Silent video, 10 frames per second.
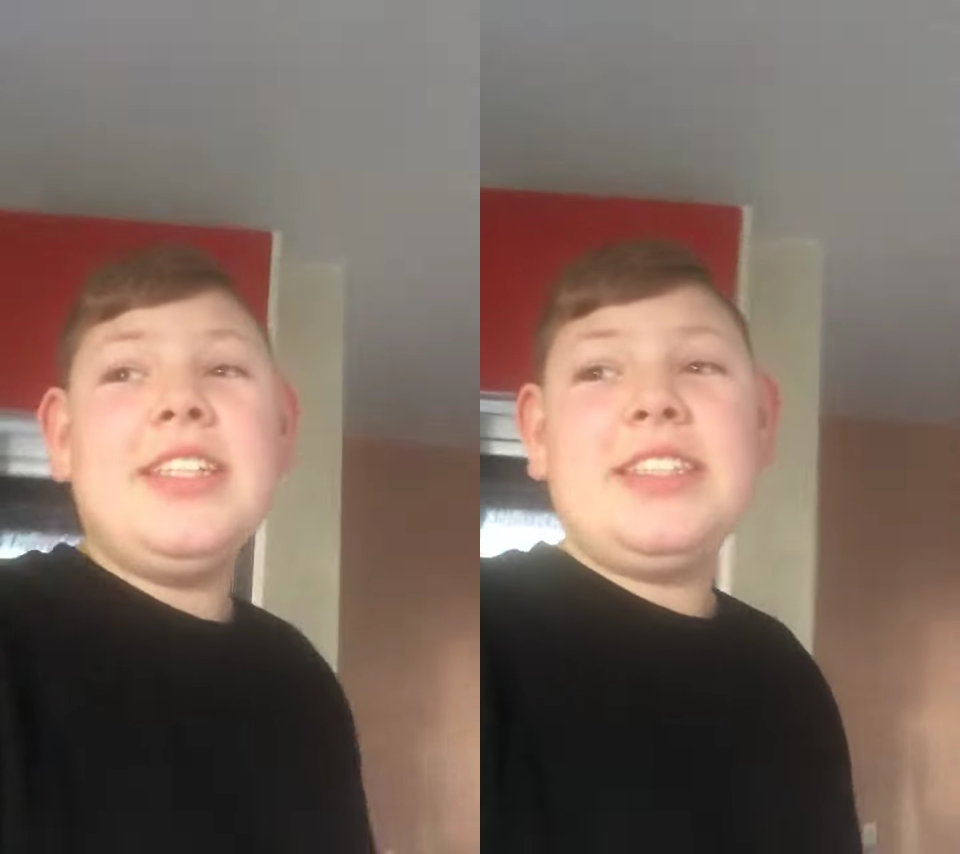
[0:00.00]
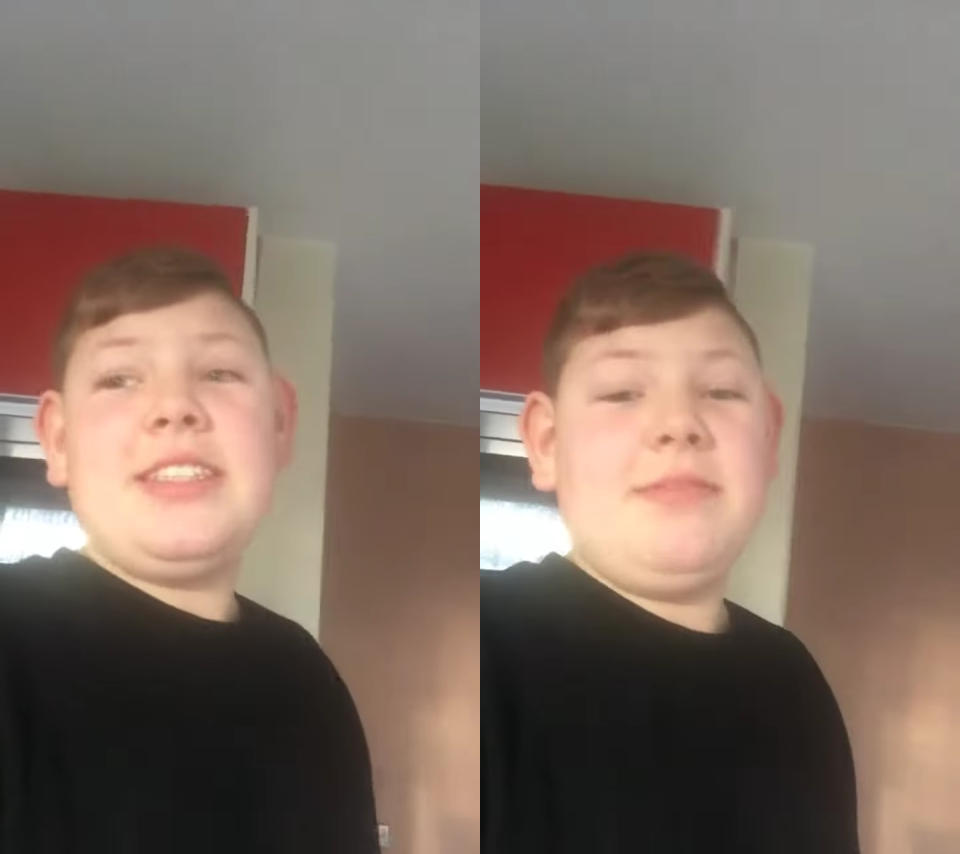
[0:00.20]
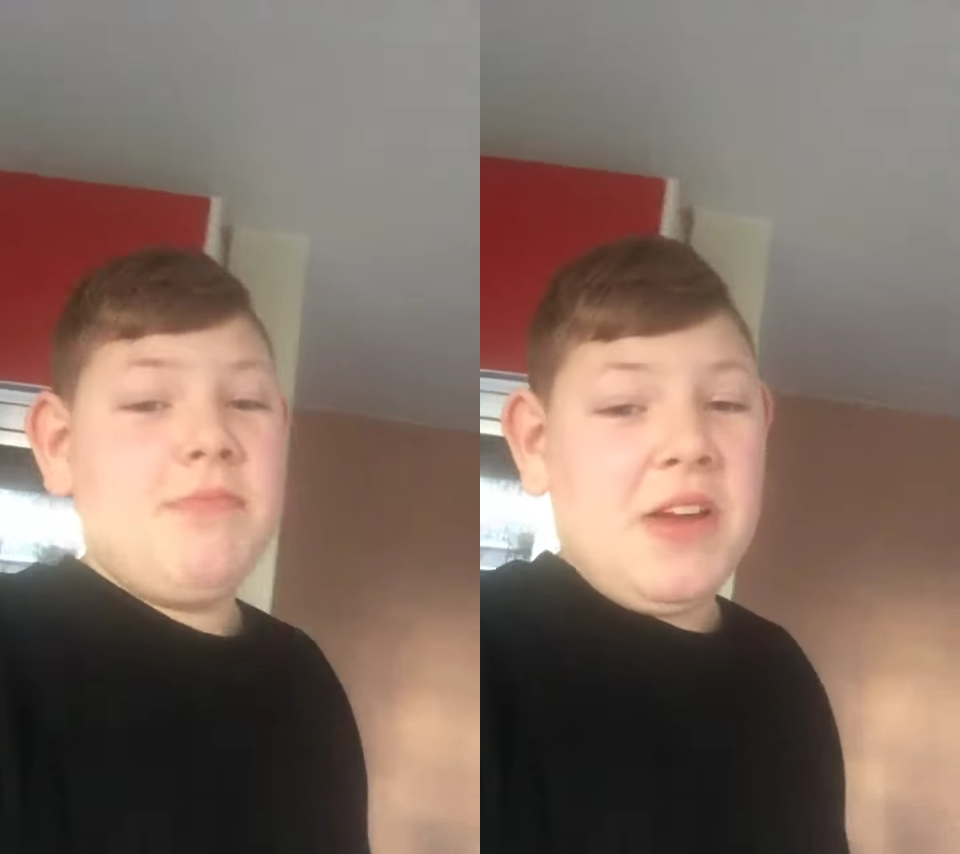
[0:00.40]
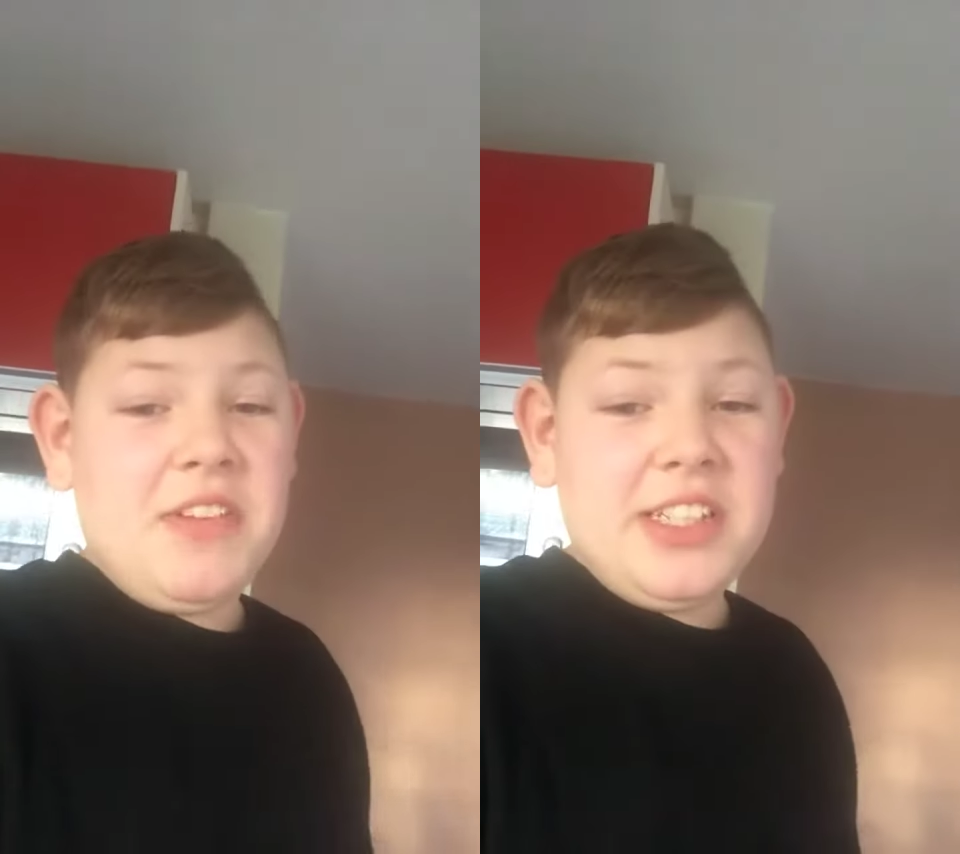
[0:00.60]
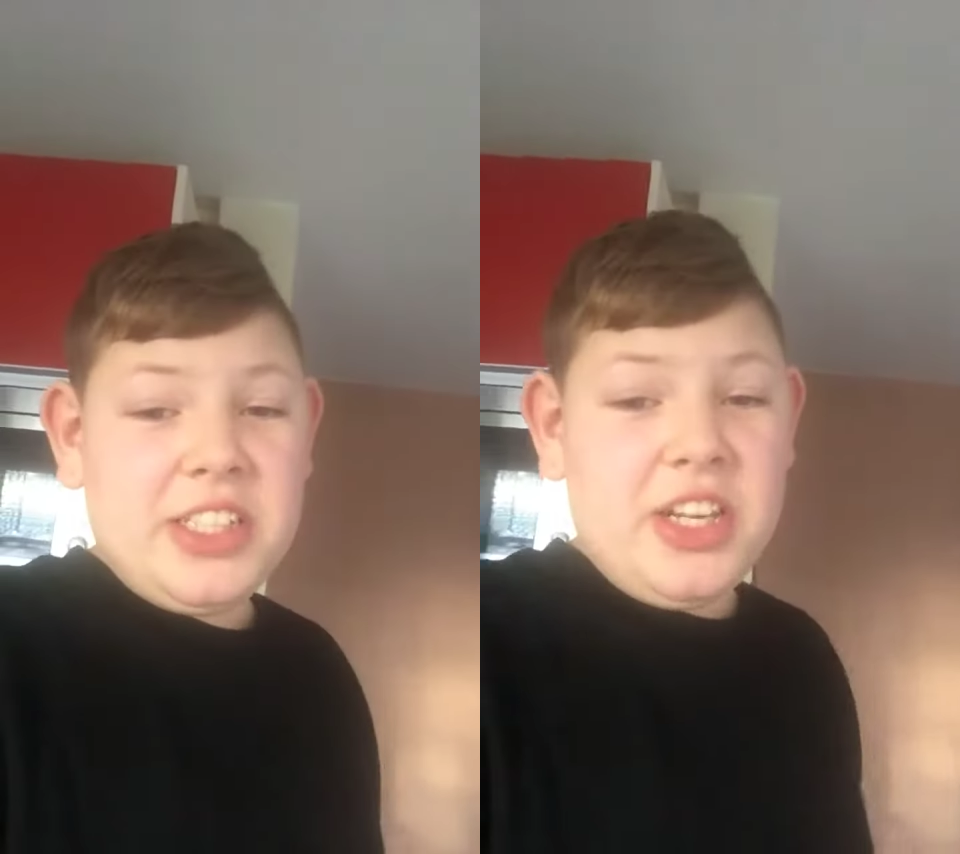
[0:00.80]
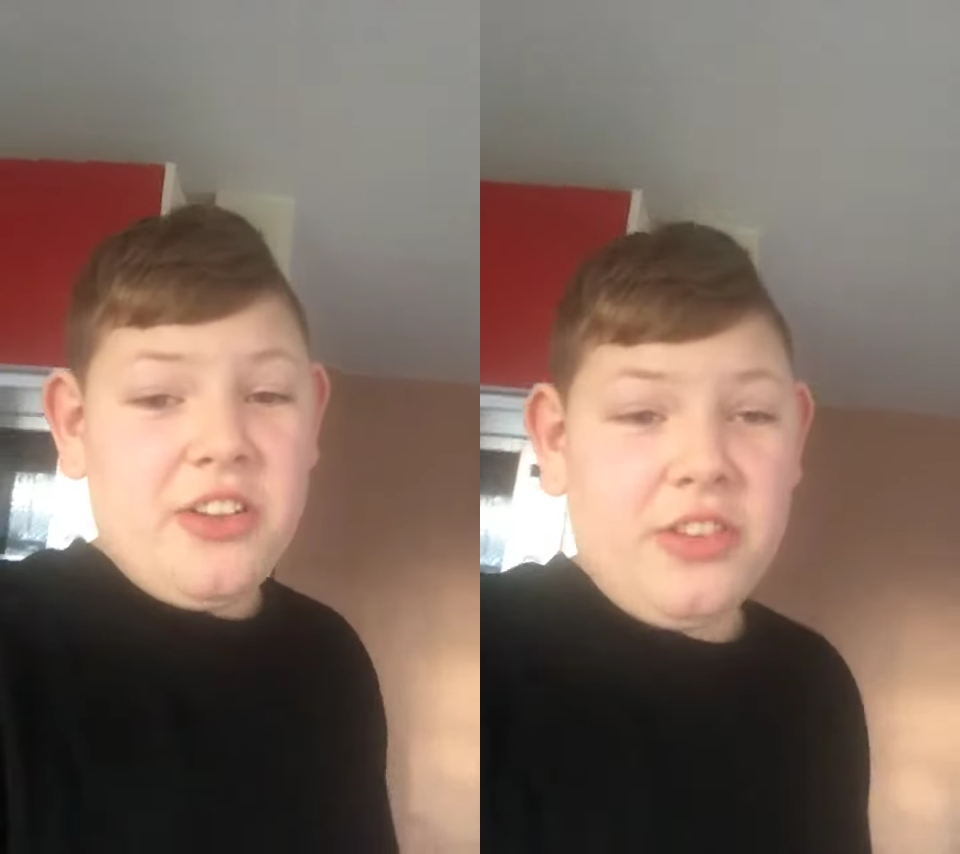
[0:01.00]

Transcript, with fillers: It's my first year